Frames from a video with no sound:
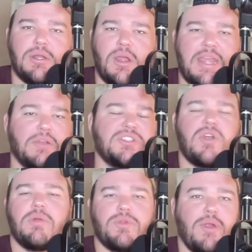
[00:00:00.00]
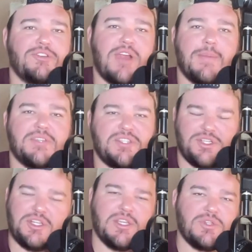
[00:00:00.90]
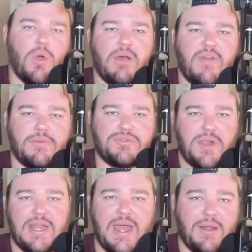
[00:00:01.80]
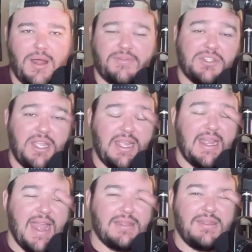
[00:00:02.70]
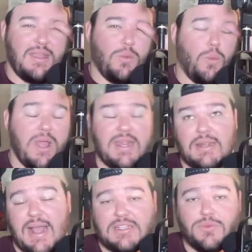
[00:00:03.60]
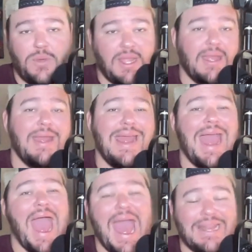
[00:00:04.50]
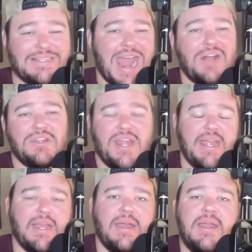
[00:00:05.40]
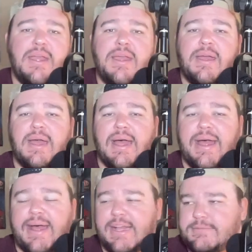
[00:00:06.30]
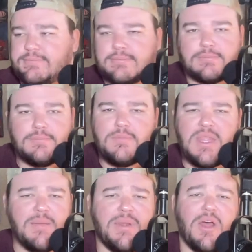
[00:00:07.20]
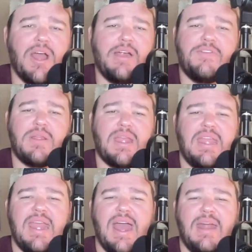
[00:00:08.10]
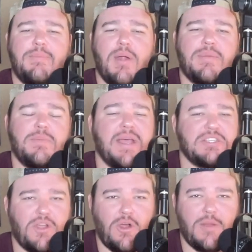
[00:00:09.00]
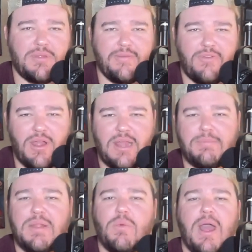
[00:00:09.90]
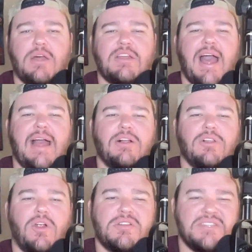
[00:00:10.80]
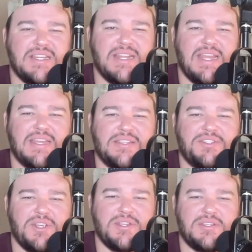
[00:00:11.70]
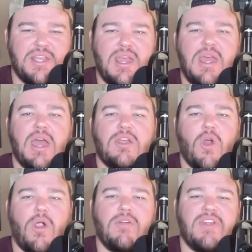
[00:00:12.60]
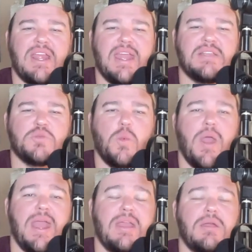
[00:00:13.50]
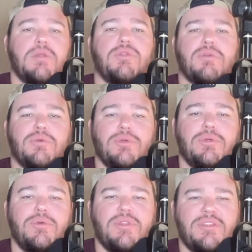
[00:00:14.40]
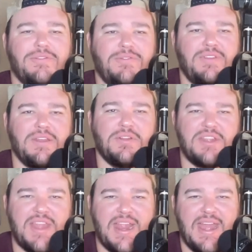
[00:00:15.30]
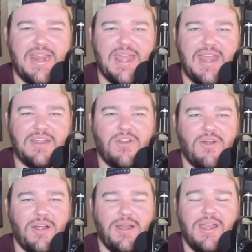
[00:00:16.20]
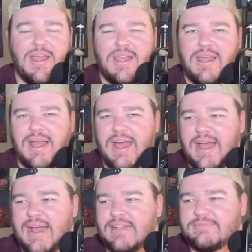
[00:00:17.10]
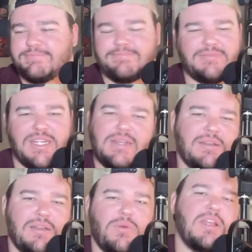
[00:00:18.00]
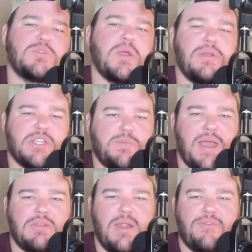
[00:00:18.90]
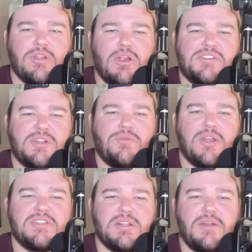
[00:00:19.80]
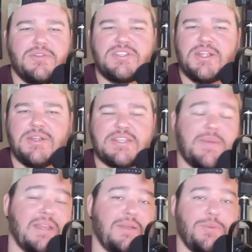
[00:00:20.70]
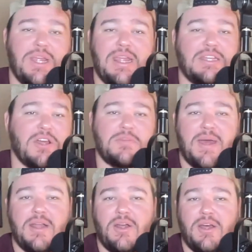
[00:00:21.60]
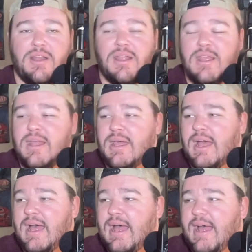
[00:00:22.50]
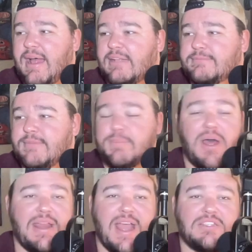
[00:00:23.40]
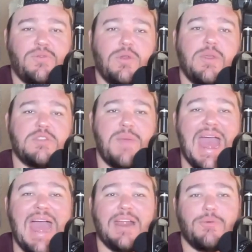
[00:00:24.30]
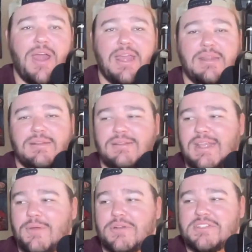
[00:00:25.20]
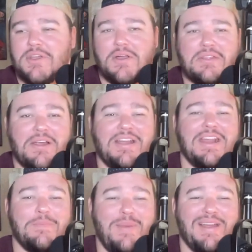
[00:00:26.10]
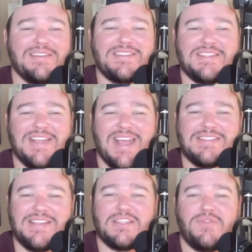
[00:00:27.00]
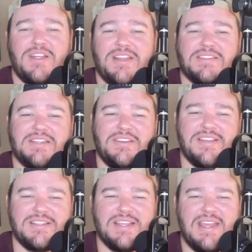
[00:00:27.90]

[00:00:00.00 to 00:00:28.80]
Hill started with great track position just because qualifying was rained out. Obviously, he had the win last week at Talladega. But Allgaier felt like he had probably the best car up at the front. Meanwhile, Kyle Larson is just carving his way through the field in that 88 car. It's what you expect whenever Larson runs in a lower series. I mean, he talked about it on the podcast a few weeks back, right? He wants to go out there and embarrass these guys in the Xfinity Series.